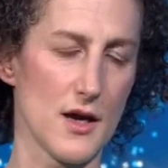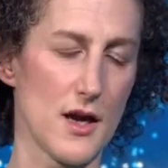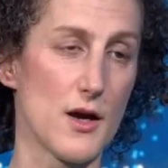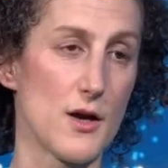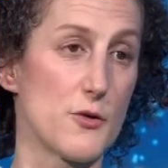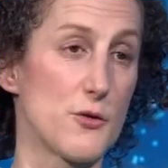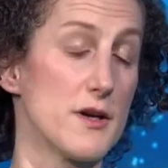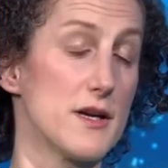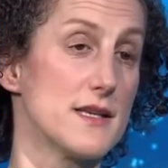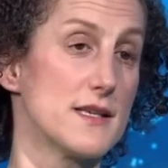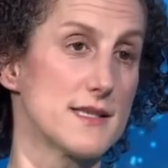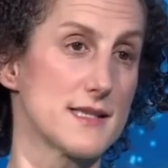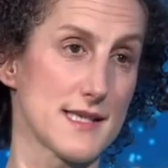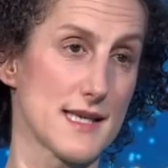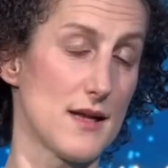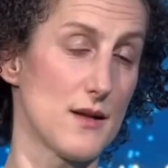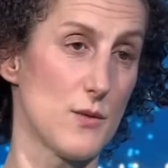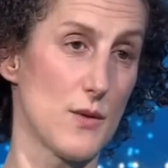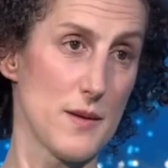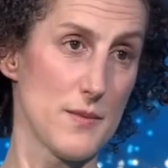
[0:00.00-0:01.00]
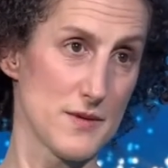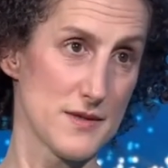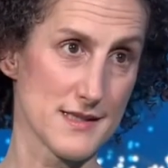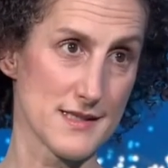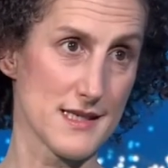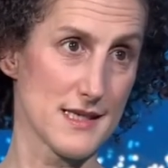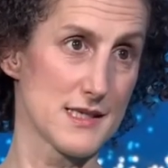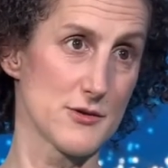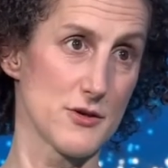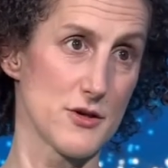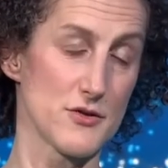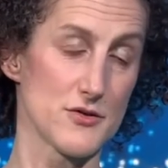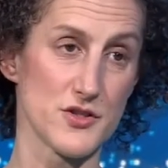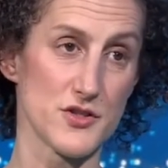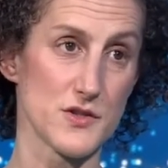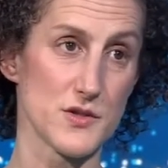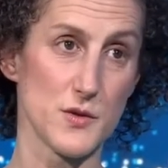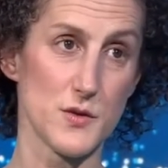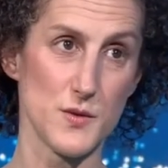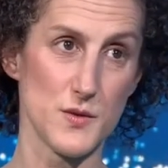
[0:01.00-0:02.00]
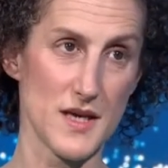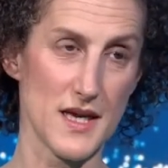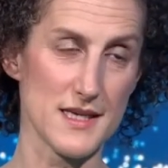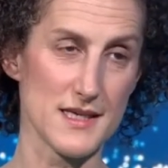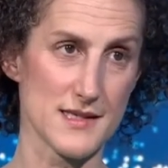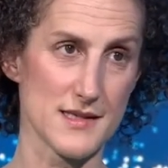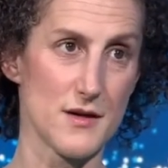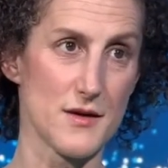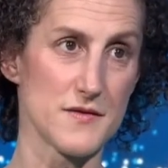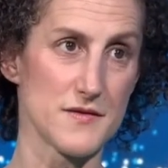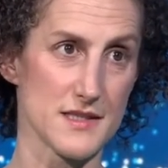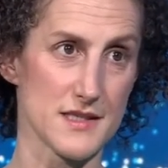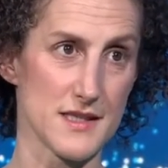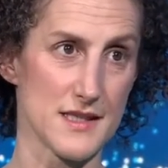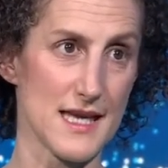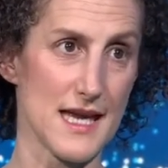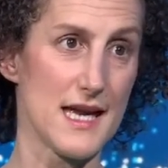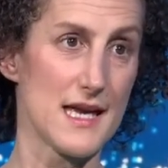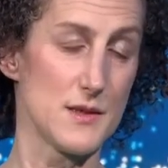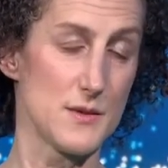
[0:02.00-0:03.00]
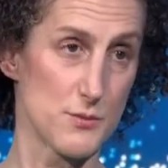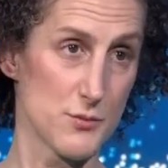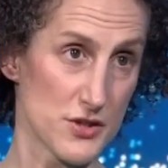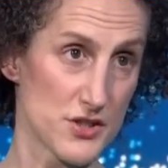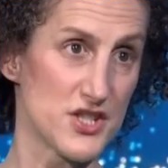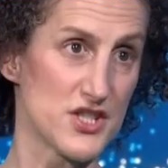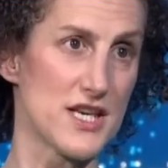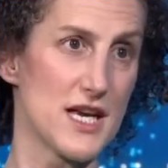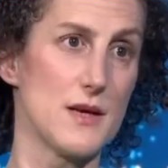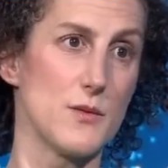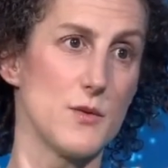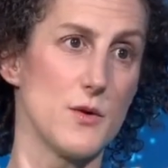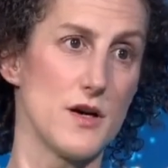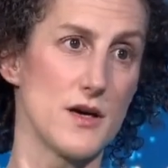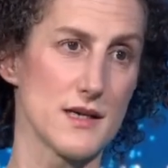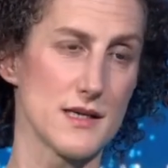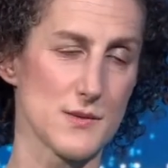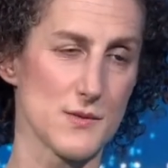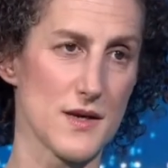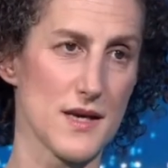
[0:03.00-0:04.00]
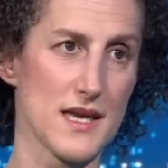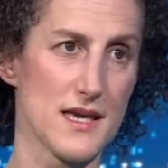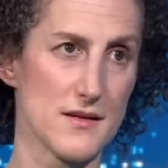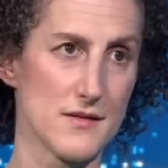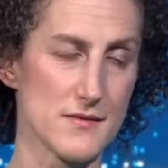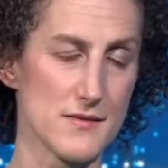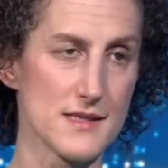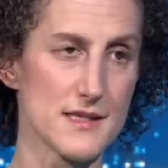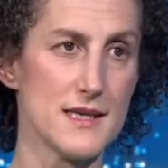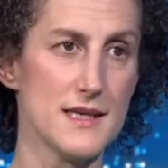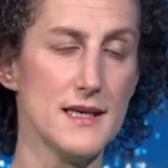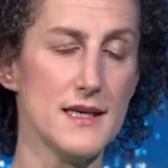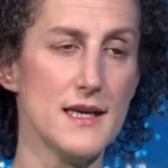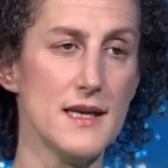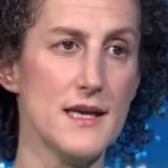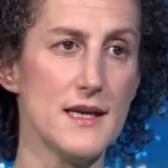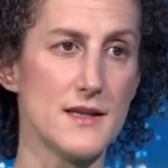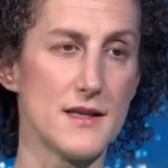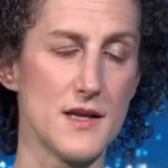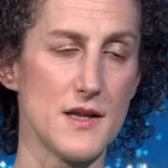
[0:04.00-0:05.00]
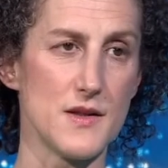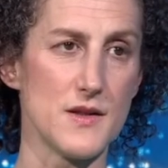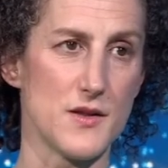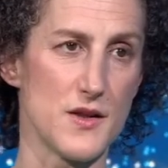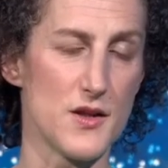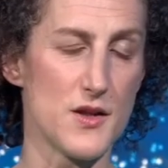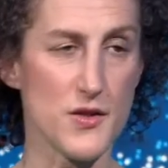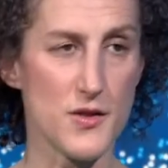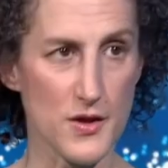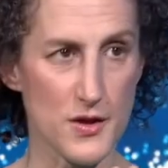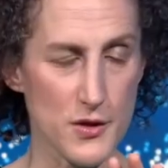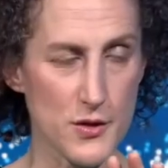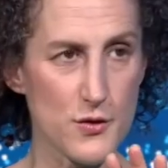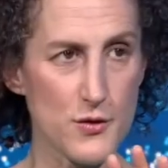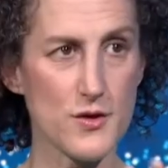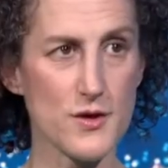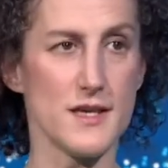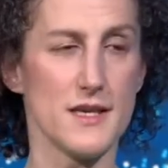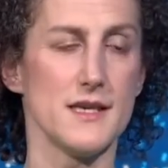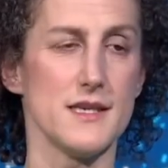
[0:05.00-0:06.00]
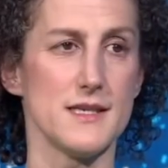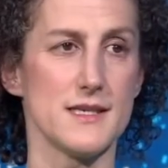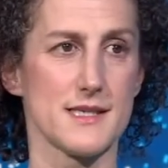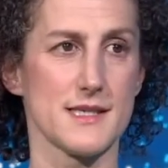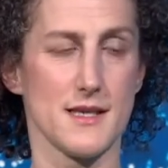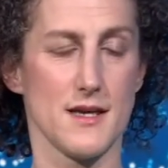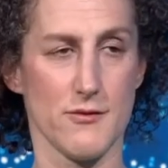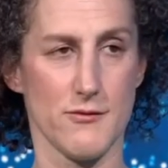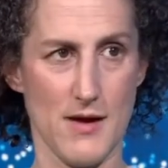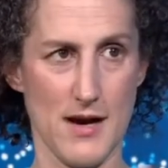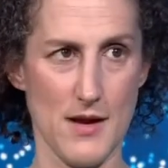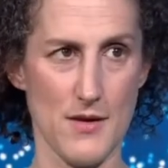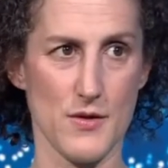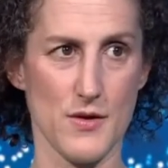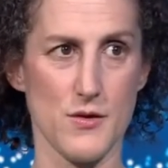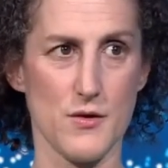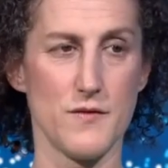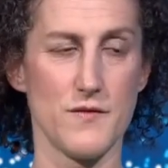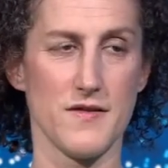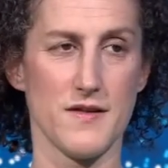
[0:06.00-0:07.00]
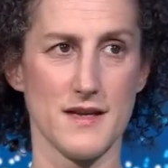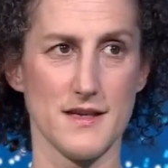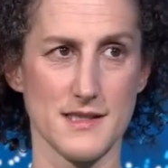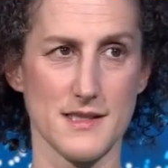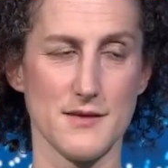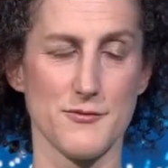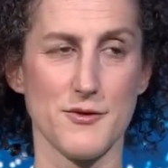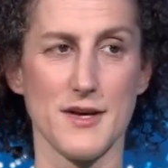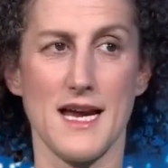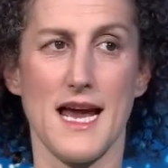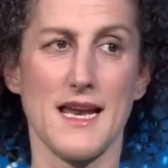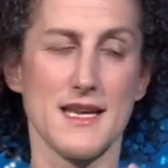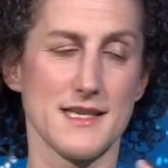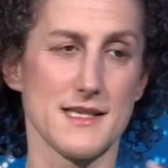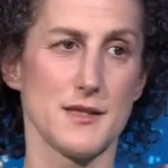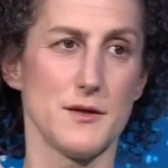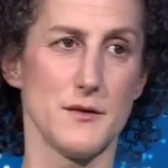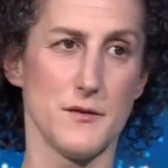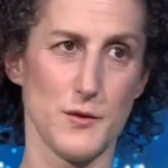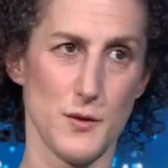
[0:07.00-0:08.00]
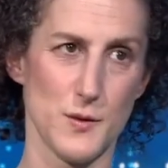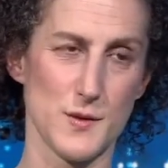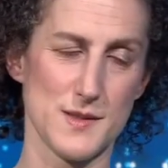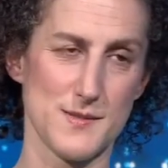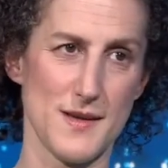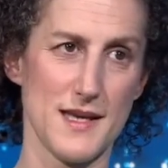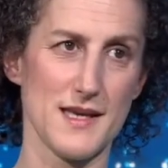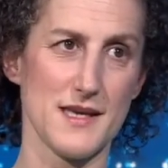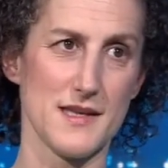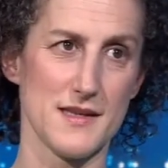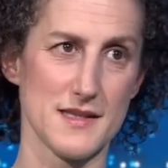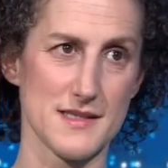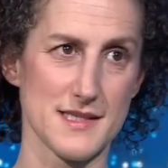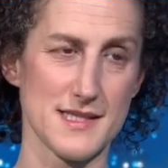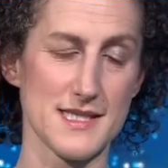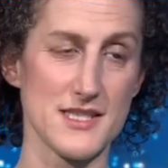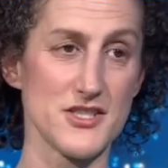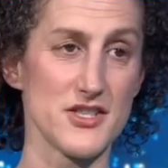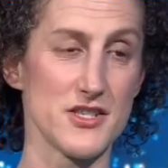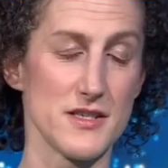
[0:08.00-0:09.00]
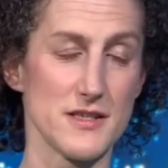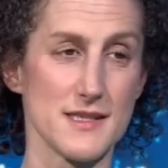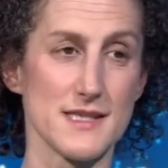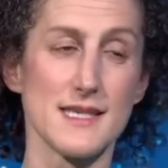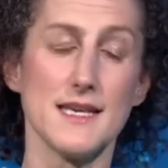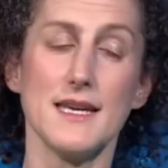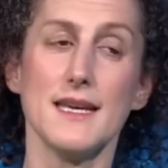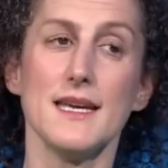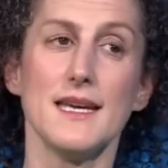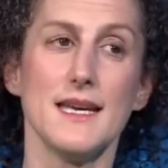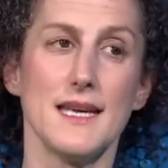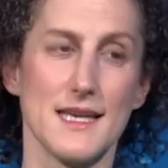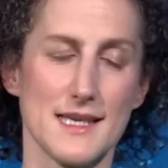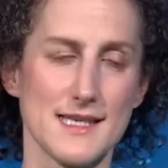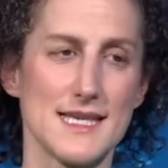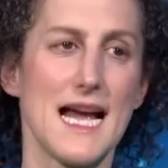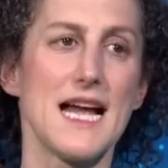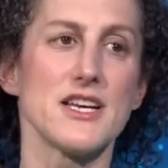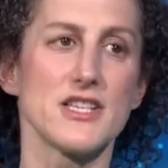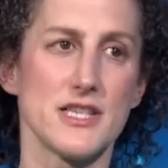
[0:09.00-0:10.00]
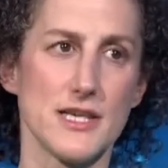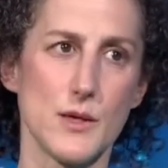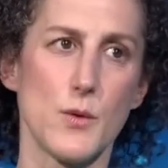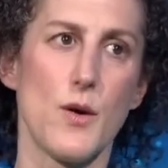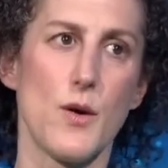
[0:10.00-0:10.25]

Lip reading: agreeing to sell weapons to Israel just 2 days after the British aid workers were killed. The noise around the conflict and the reality of who is making the decisions is actually